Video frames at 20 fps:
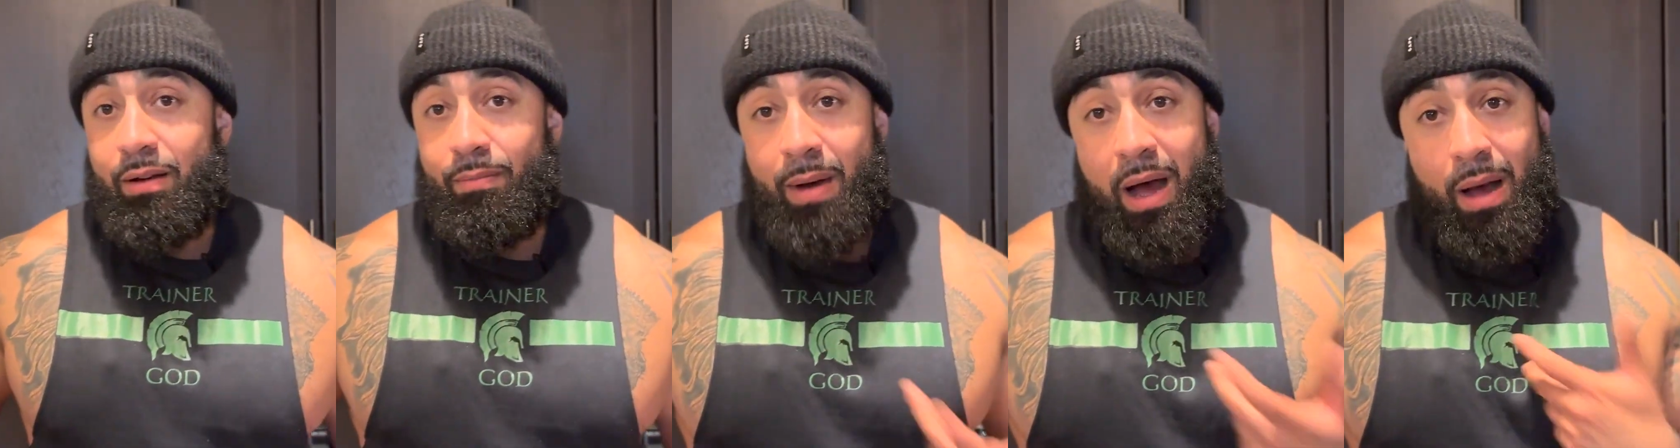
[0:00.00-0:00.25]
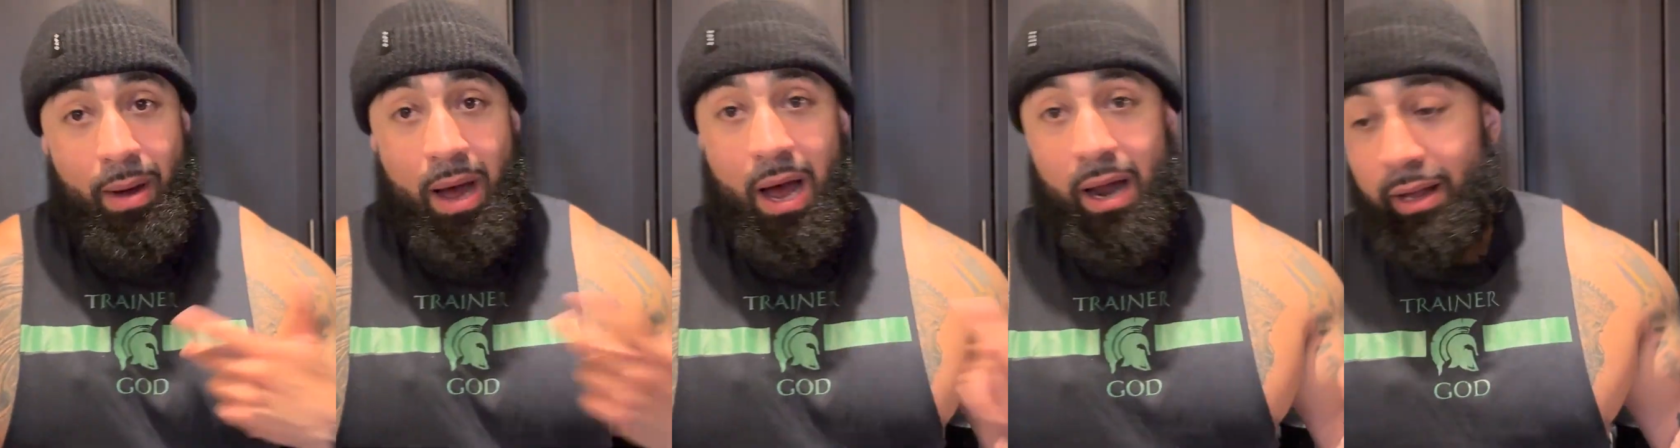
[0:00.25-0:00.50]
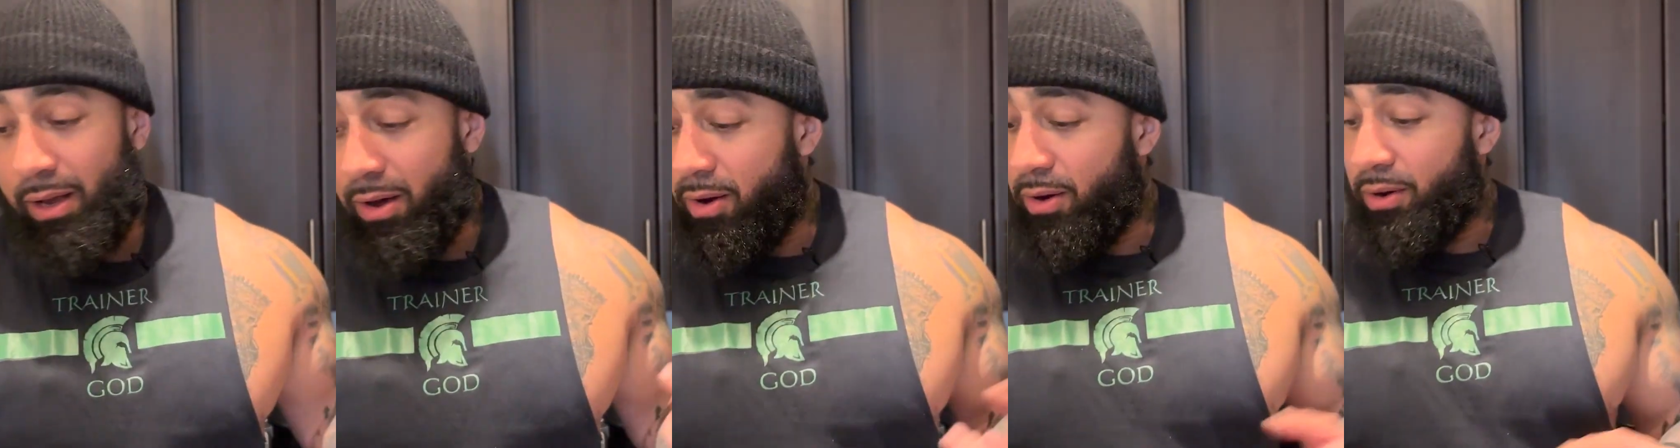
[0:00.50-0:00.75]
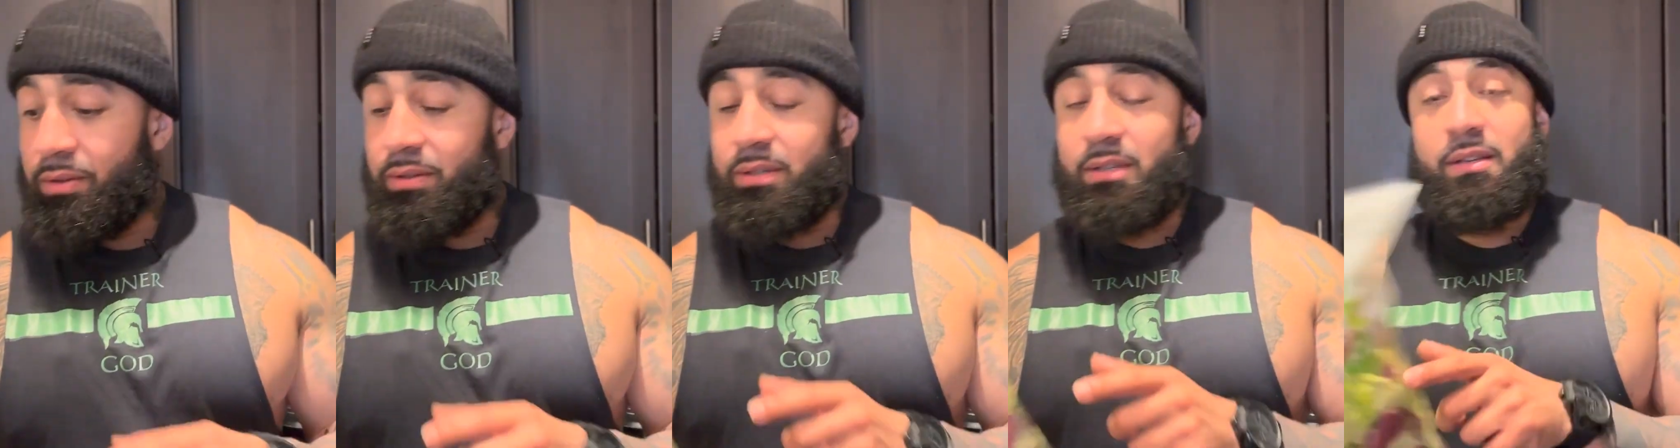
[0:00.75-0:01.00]
my body
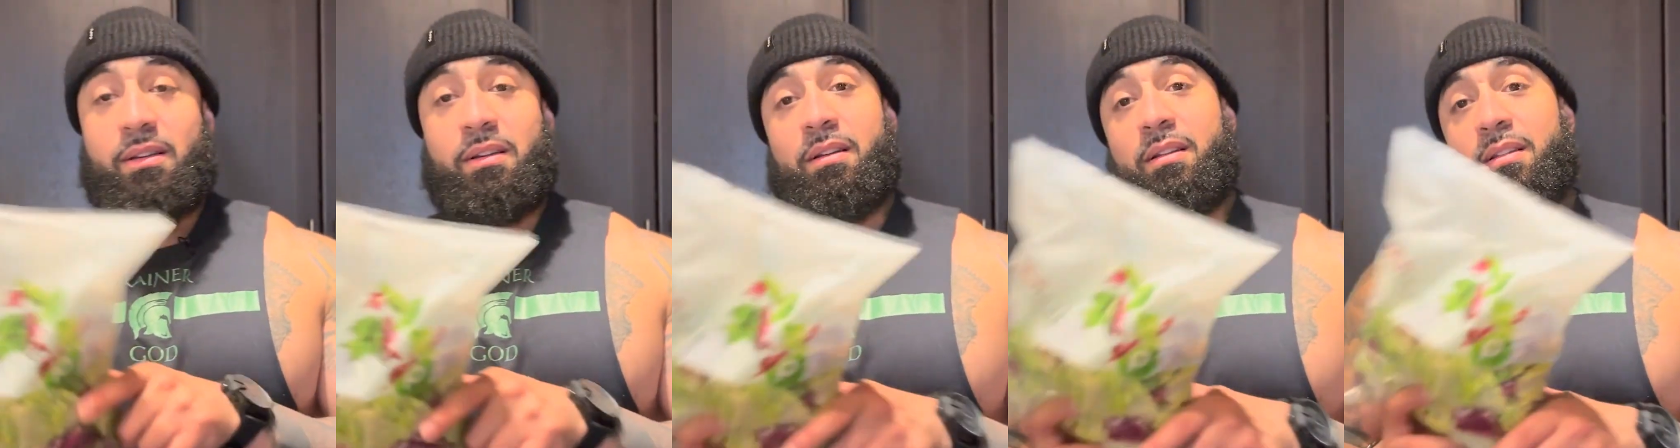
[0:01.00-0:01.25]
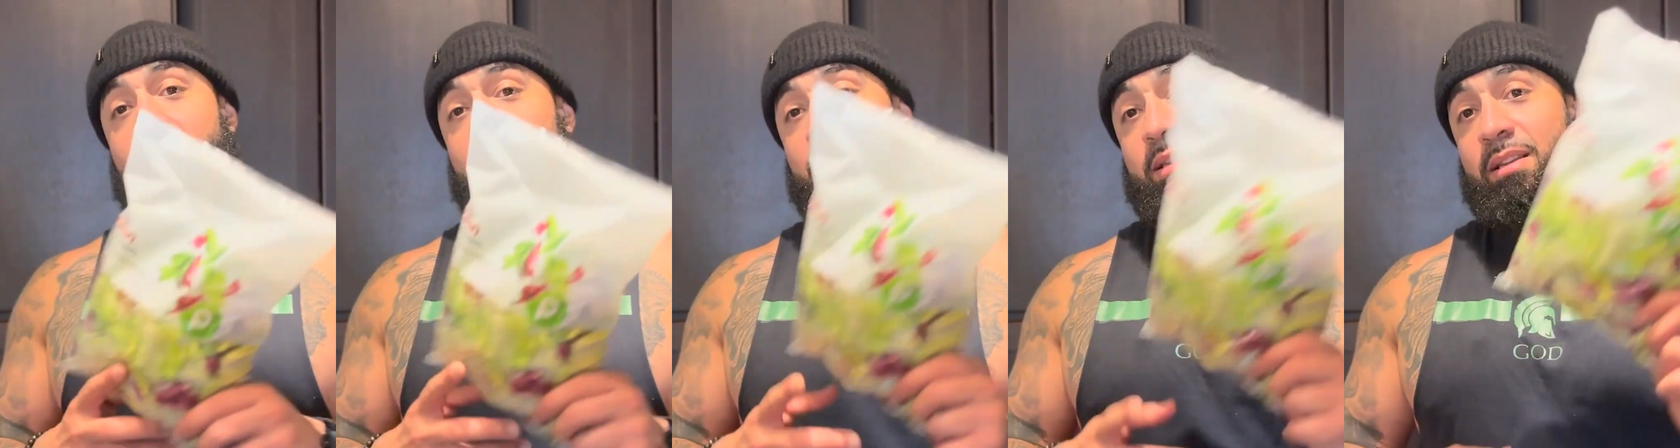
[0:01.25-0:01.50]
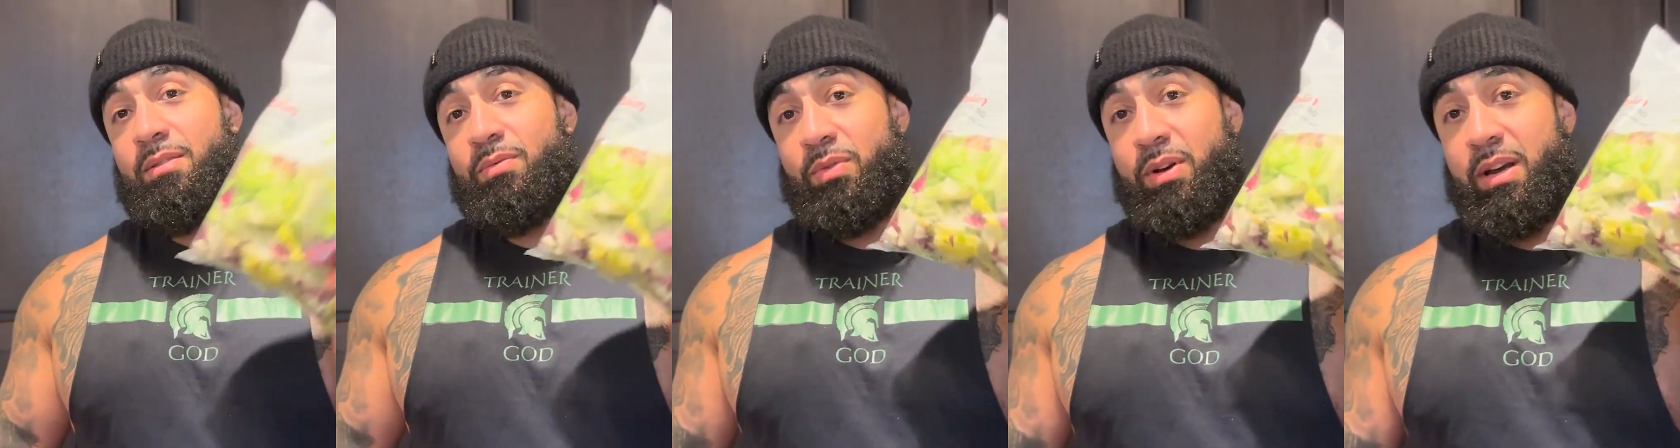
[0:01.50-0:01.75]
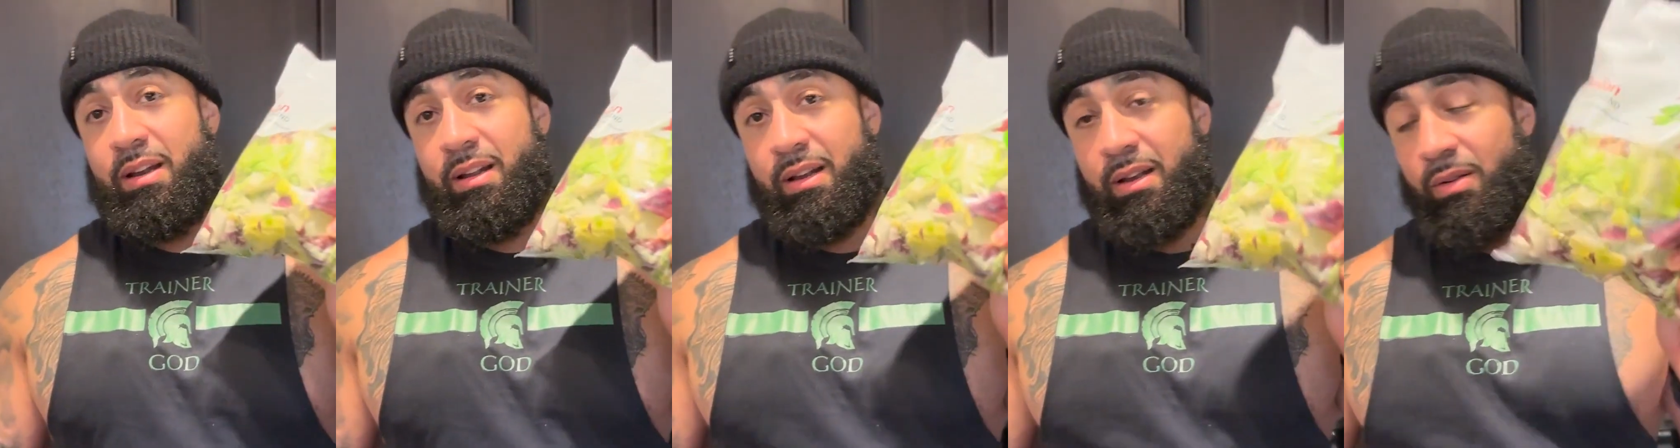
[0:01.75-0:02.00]
goals, this is
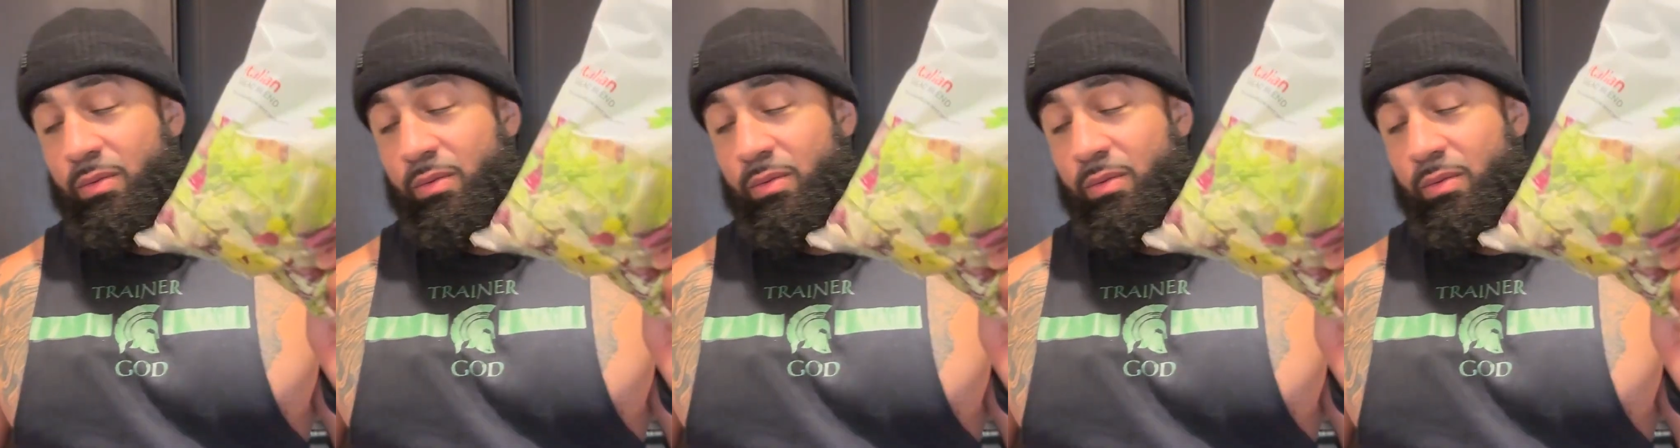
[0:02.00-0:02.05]
what I